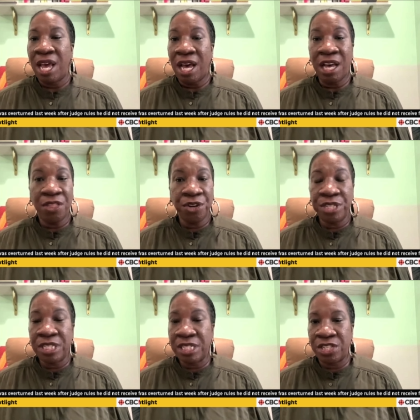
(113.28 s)
other
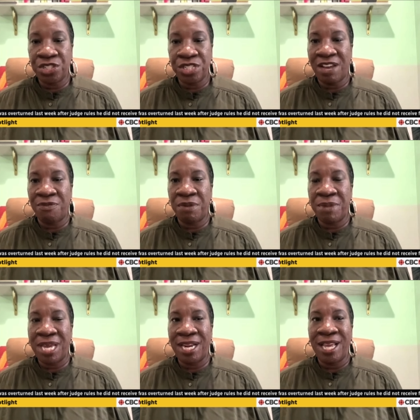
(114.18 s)
decisions have been
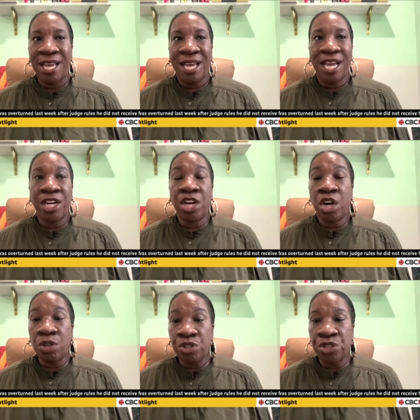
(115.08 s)
made, and
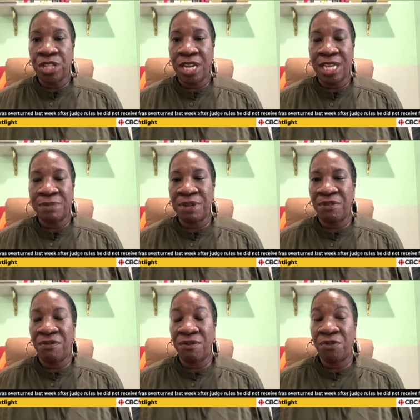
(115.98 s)
culture that has
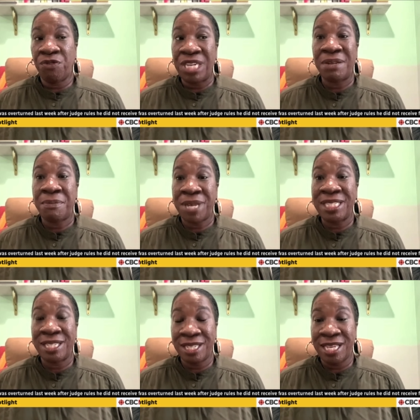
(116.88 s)
been
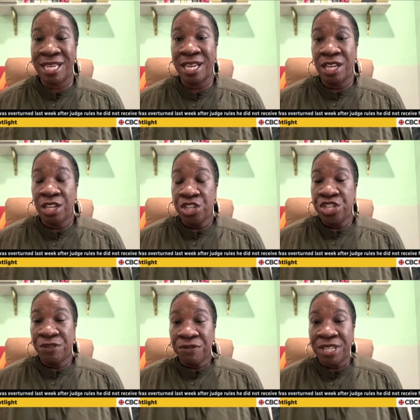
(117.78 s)
fundamentally
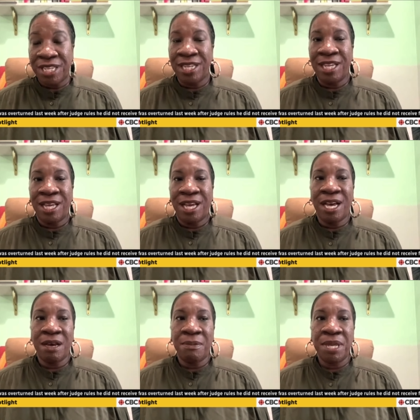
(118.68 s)
shifted
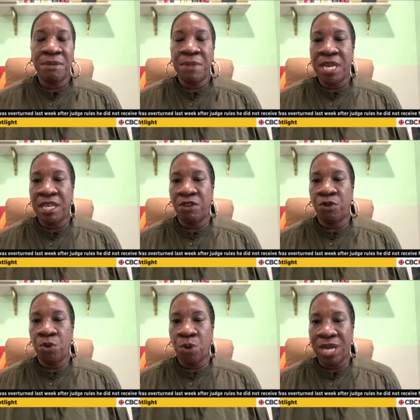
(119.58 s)
in many
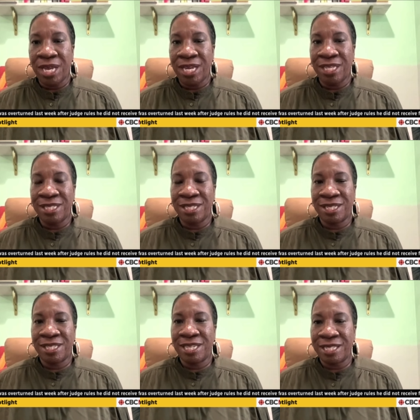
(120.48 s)
different ways
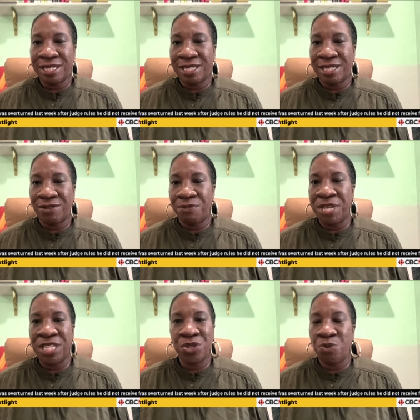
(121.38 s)
since Me Too